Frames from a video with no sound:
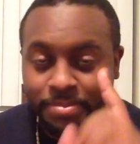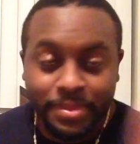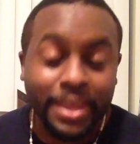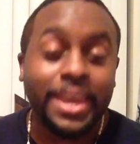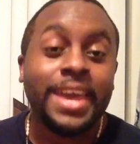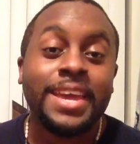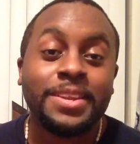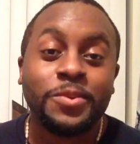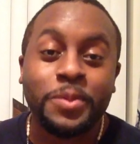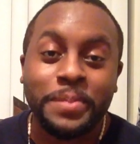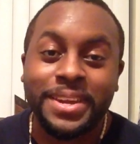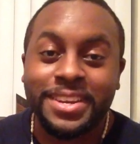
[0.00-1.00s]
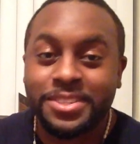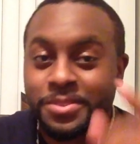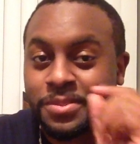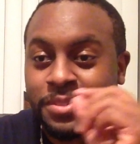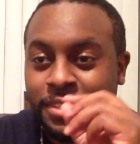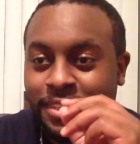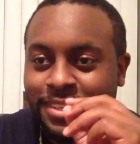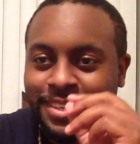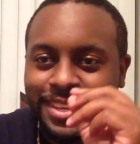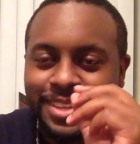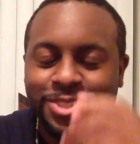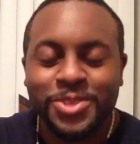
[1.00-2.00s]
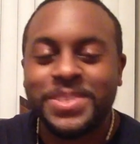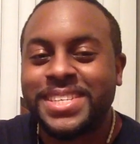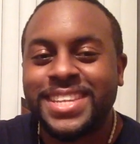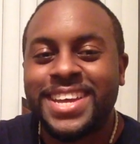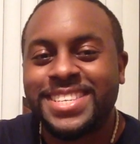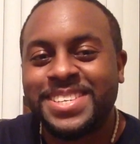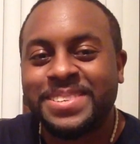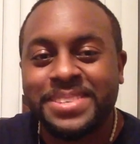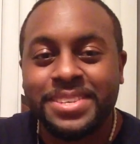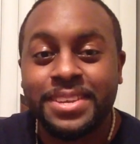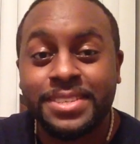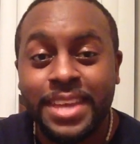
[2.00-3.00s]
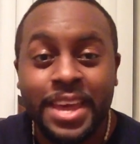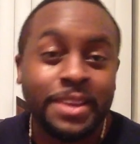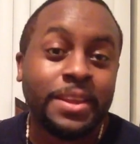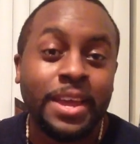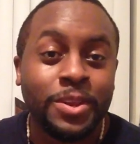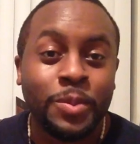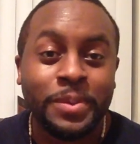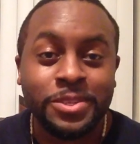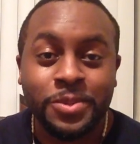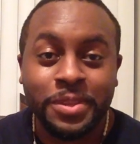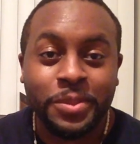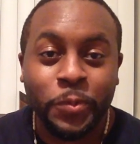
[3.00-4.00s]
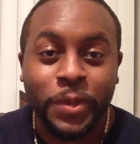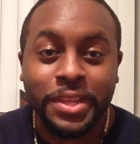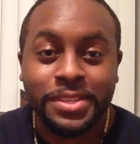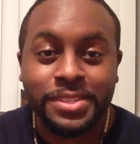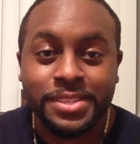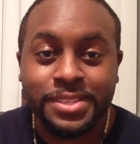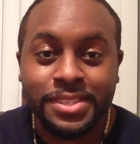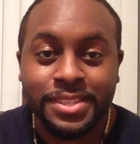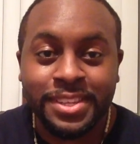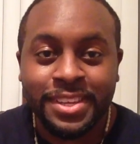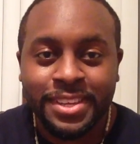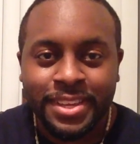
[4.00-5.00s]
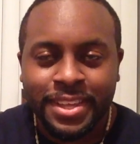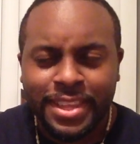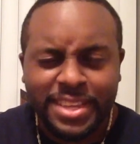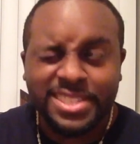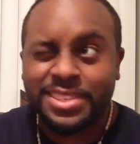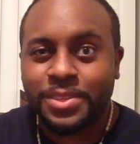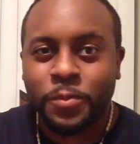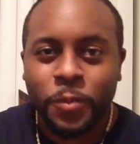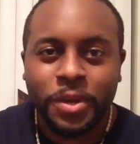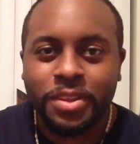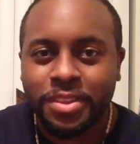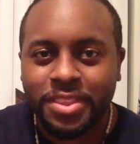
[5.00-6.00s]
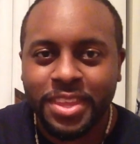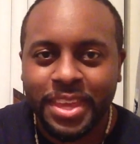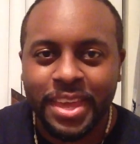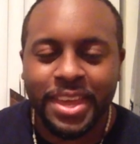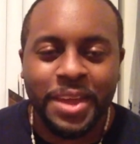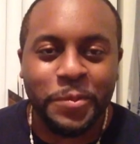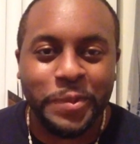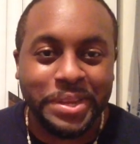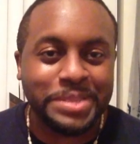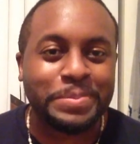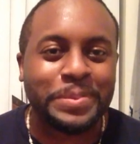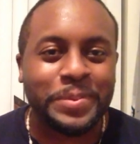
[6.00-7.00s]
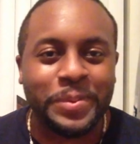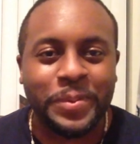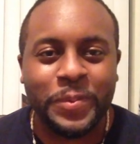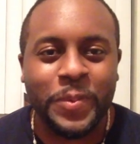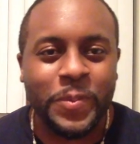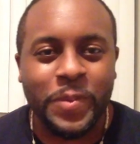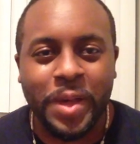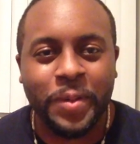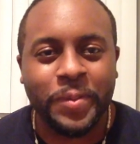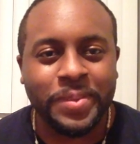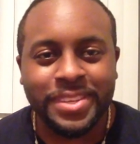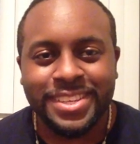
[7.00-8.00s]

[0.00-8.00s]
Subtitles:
I can do it by digital. I'm choosing not to just because I know my strength and weaknesses, and that's actually one other thing I kind of want to explore while